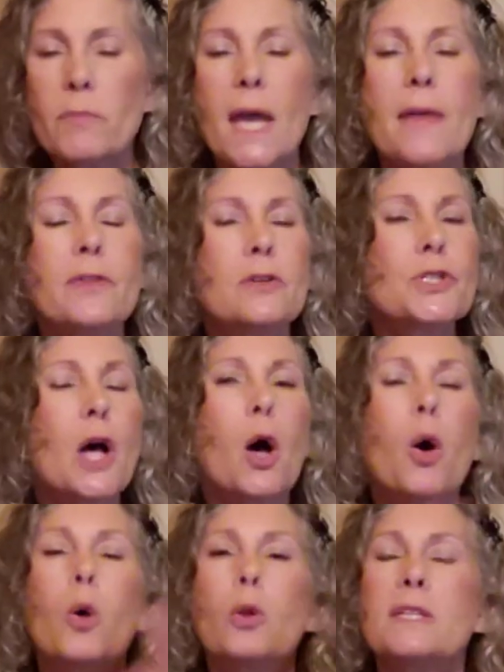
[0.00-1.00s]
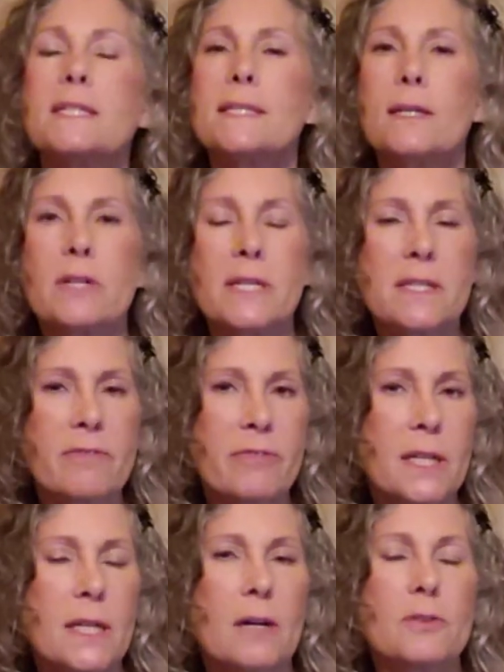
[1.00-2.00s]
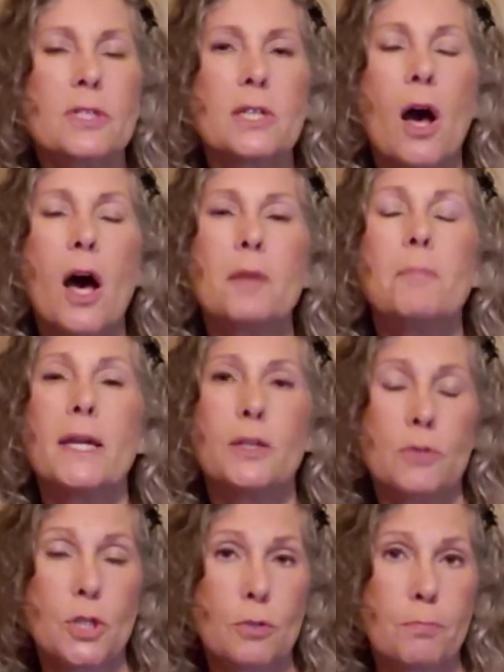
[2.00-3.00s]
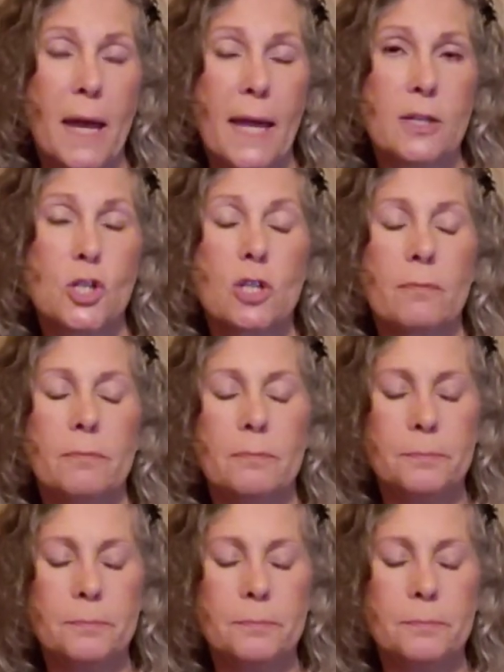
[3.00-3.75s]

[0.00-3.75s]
And there's a whole series of videos on my YouTube page.